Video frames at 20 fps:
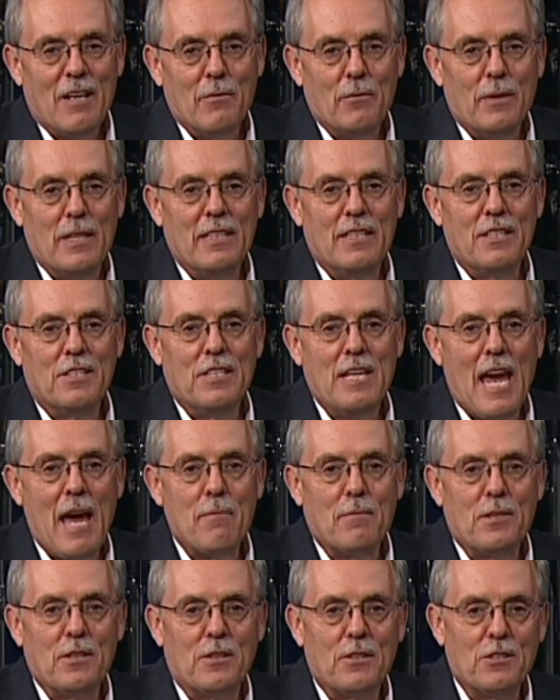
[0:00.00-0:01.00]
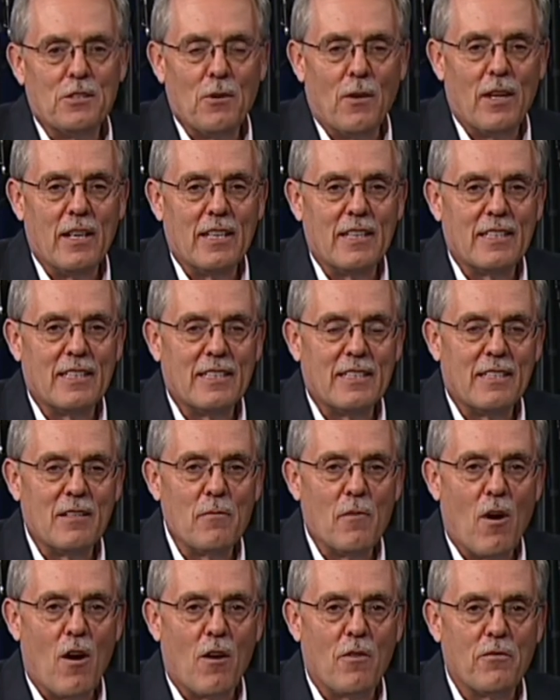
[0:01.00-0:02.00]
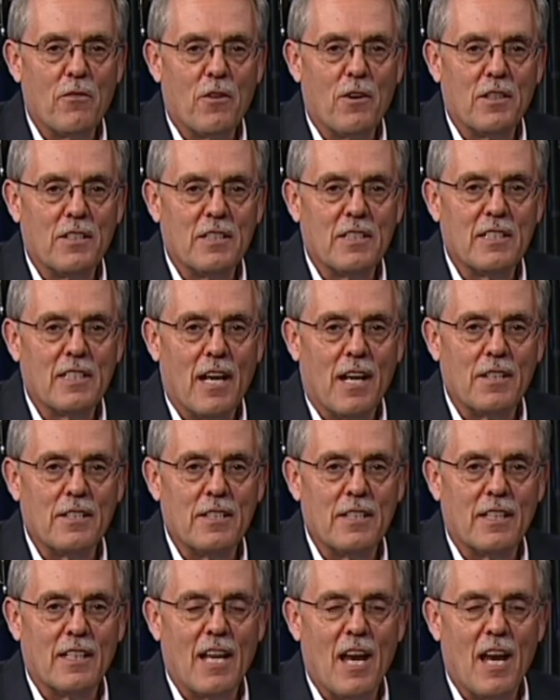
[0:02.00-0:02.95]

Read the chapter and join us tomorrow for our discussion.